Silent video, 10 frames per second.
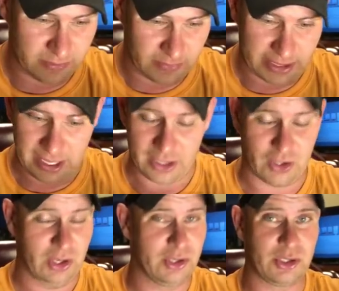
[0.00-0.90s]
They got a
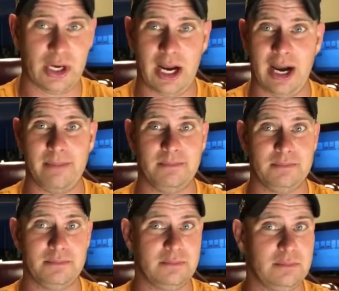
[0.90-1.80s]
good shop,
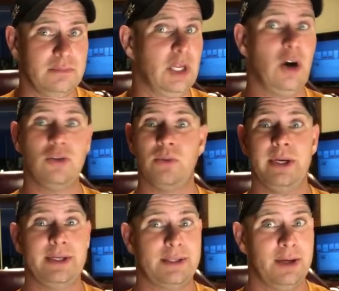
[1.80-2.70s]
knows
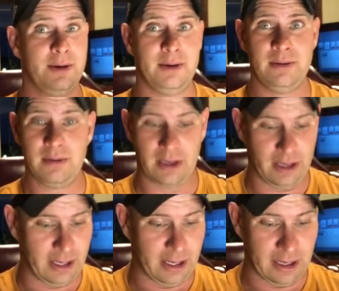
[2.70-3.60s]
what he's doing,
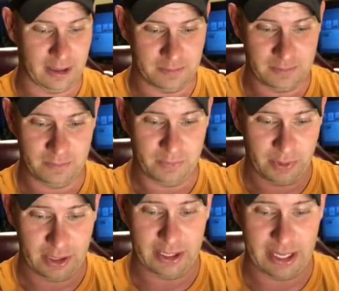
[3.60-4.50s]

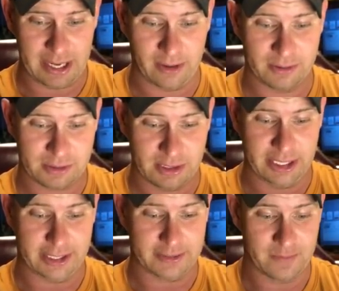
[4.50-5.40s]
pretty daggone slick.